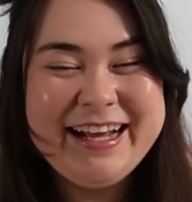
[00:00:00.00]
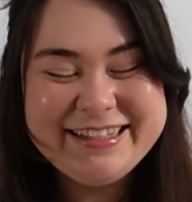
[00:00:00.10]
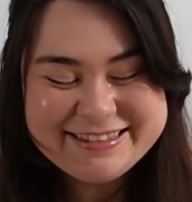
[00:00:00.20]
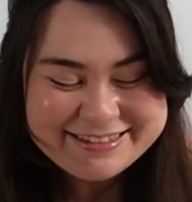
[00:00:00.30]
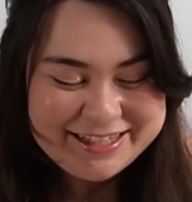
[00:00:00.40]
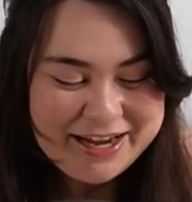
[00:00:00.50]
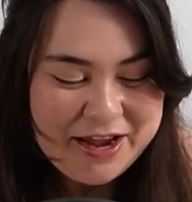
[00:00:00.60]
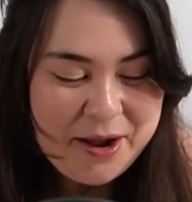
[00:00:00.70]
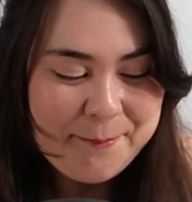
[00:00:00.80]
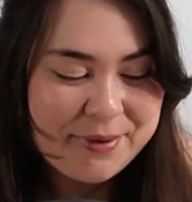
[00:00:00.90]
that.
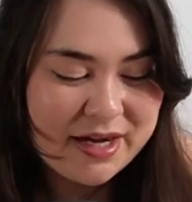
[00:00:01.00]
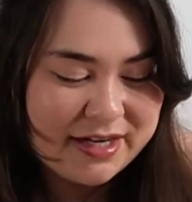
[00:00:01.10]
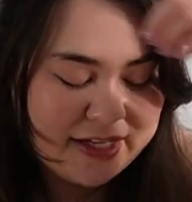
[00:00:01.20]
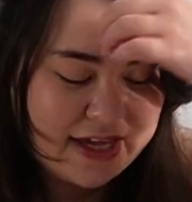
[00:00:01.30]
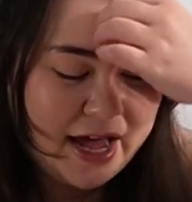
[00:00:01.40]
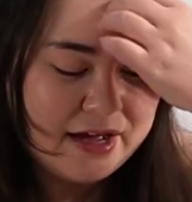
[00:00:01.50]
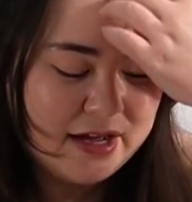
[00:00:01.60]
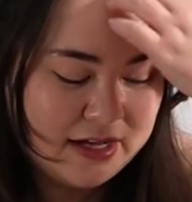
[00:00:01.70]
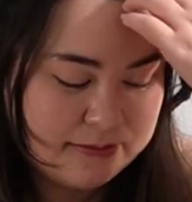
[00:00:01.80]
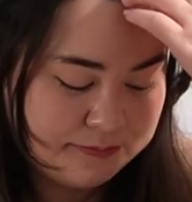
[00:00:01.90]
but yeah,
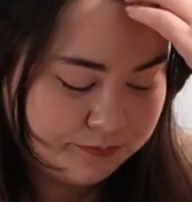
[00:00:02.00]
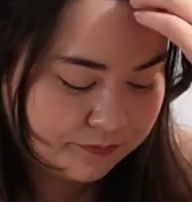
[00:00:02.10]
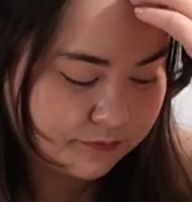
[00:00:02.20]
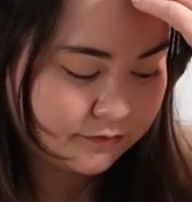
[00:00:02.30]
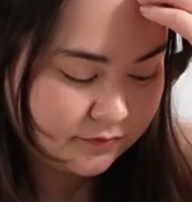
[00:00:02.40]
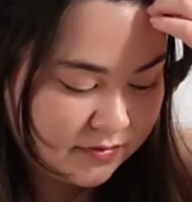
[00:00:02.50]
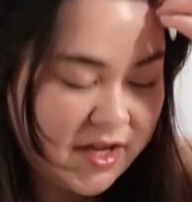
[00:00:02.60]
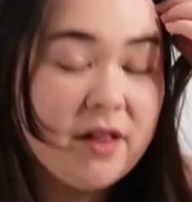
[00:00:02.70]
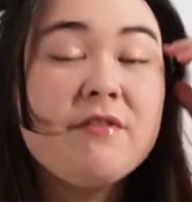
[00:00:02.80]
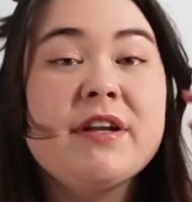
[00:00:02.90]
um,
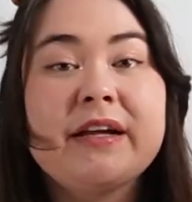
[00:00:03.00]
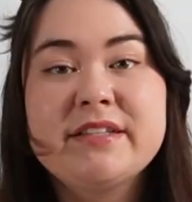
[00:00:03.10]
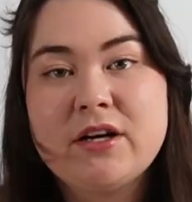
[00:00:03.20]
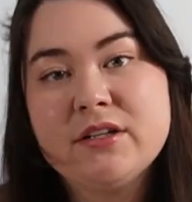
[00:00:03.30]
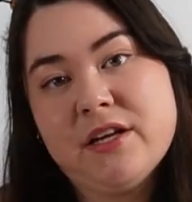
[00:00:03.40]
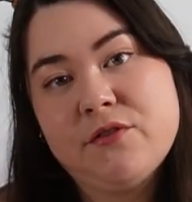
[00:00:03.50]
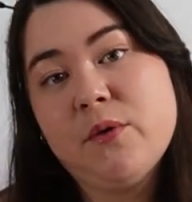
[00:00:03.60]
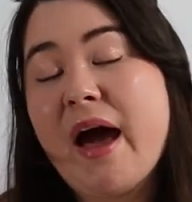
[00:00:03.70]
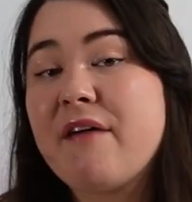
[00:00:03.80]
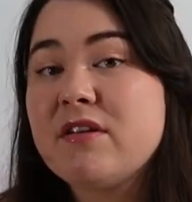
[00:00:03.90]
Tale of the Nine Tailed, if
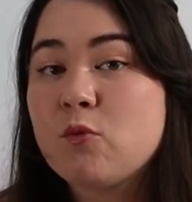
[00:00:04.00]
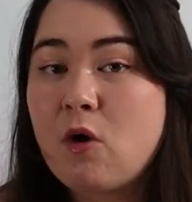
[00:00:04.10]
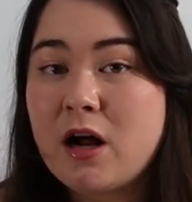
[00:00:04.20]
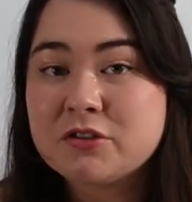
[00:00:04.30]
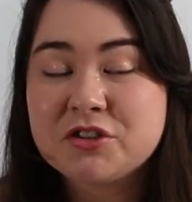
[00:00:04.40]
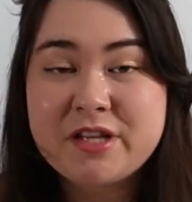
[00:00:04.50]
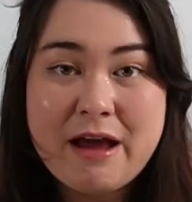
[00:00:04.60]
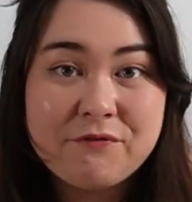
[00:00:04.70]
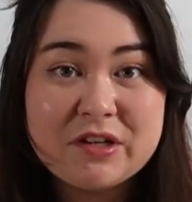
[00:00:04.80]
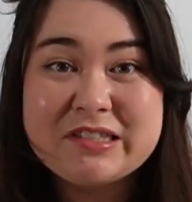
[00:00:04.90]
you haven't watched
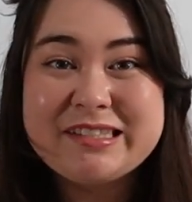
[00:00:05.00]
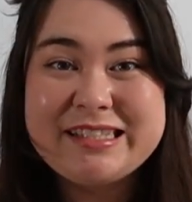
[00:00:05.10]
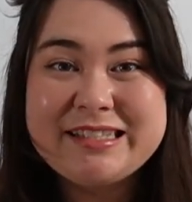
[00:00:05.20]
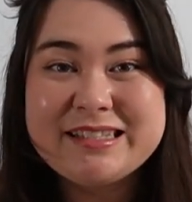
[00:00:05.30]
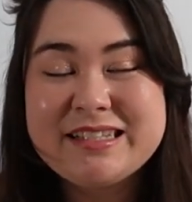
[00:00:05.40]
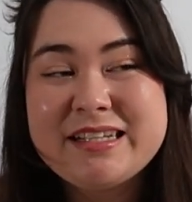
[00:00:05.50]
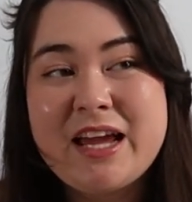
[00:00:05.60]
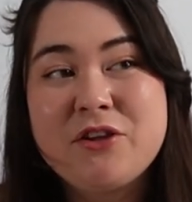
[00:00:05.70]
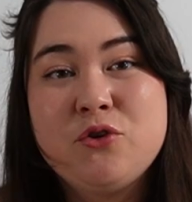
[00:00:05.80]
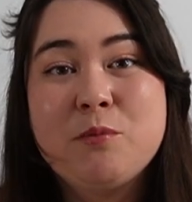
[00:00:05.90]
that first season
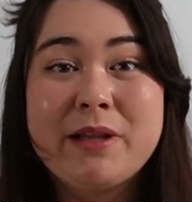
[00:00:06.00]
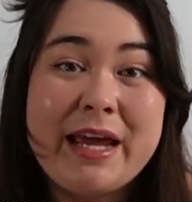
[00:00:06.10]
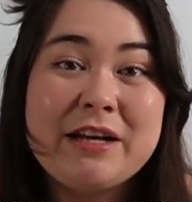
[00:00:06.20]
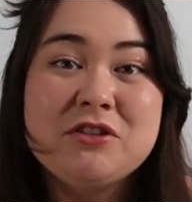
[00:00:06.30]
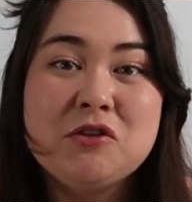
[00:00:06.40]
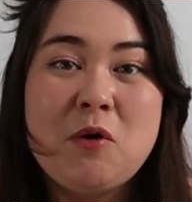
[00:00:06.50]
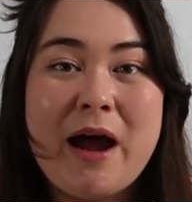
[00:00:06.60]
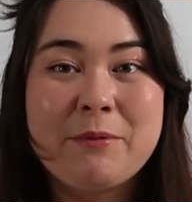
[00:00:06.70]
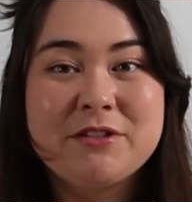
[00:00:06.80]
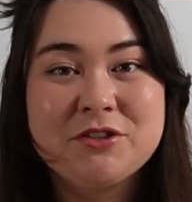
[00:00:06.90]
and you plan to,
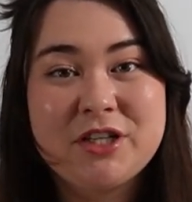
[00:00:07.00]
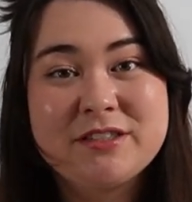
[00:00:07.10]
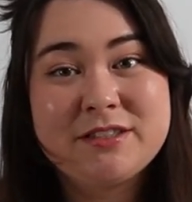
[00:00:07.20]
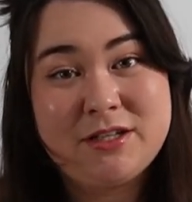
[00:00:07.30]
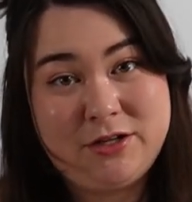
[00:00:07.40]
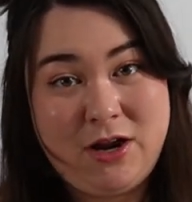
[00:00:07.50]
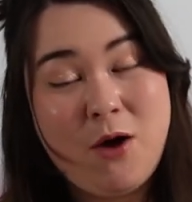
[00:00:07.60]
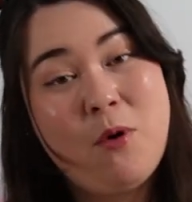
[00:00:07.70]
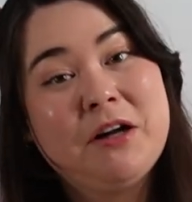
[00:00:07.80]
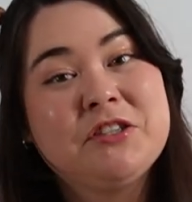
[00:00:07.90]
I would suggest
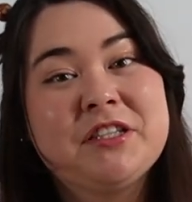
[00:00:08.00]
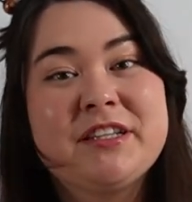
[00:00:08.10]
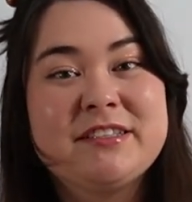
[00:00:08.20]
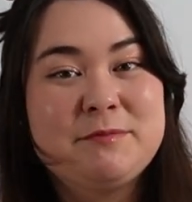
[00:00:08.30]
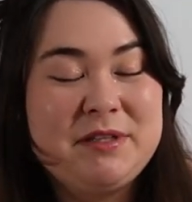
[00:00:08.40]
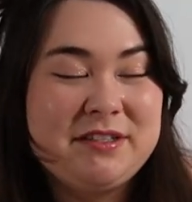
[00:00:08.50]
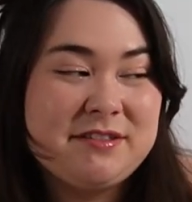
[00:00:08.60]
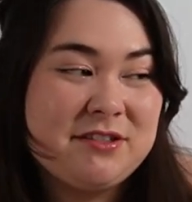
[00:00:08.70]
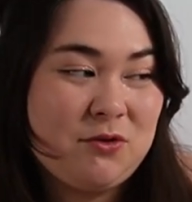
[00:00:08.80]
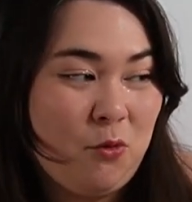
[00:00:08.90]
not watching this because
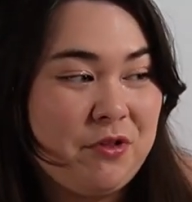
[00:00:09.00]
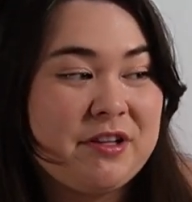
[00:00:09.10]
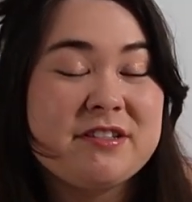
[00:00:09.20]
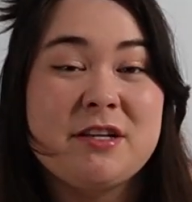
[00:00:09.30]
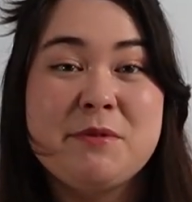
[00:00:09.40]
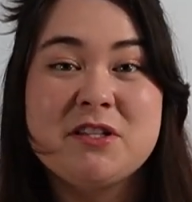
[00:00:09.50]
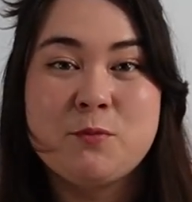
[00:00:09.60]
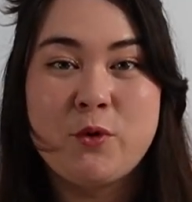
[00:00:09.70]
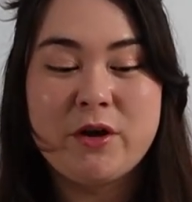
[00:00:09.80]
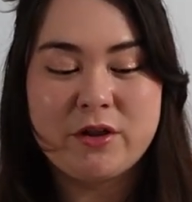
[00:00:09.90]
this whole thing is going to be a
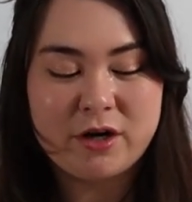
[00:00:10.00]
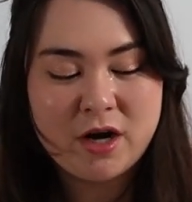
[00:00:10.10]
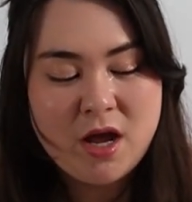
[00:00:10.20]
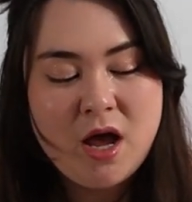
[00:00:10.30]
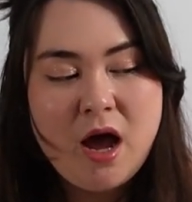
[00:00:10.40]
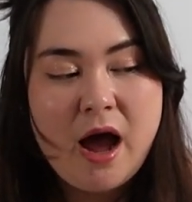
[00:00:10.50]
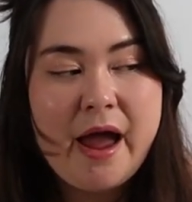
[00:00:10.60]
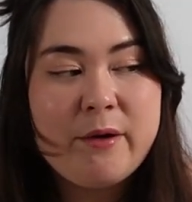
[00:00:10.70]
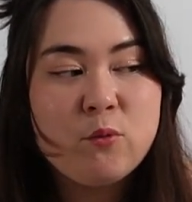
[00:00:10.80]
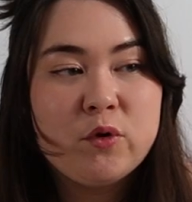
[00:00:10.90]
spoiler.
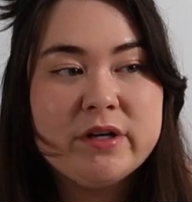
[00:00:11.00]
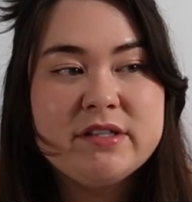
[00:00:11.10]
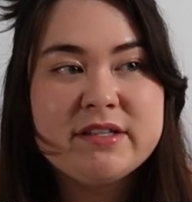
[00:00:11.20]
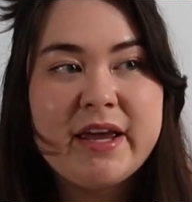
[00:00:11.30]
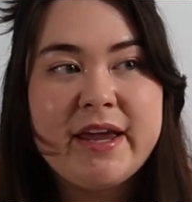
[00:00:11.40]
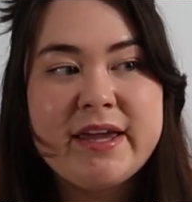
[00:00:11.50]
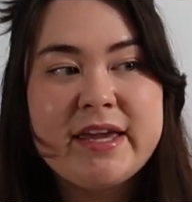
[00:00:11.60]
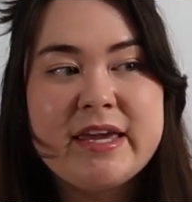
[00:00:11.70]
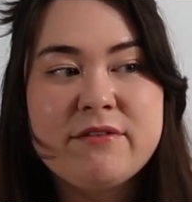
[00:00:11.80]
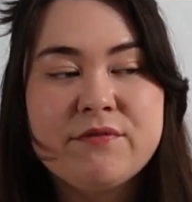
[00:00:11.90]
I would say
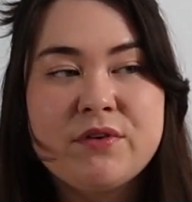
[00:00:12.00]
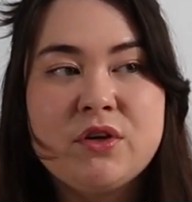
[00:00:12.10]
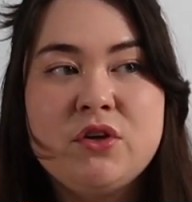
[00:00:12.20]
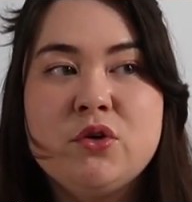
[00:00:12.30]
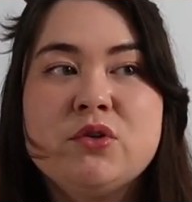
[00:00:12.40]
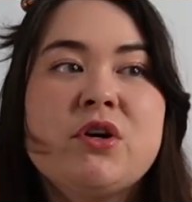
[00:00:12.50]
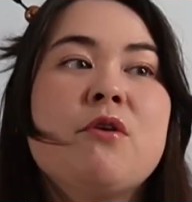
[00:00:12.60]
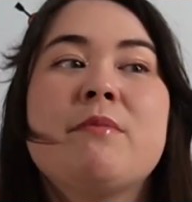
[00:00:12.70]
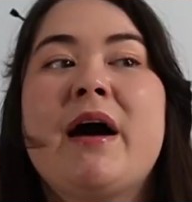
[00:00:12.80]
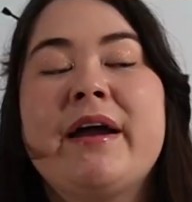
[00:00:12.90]
if you
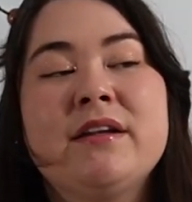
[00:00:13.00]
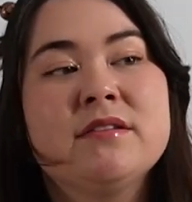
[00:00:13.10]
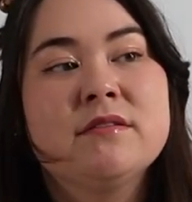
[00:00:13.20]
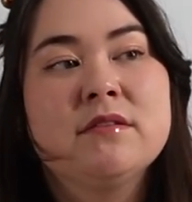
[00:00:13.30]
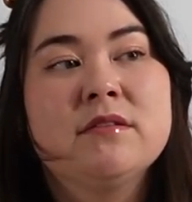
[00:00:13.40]
don't mind,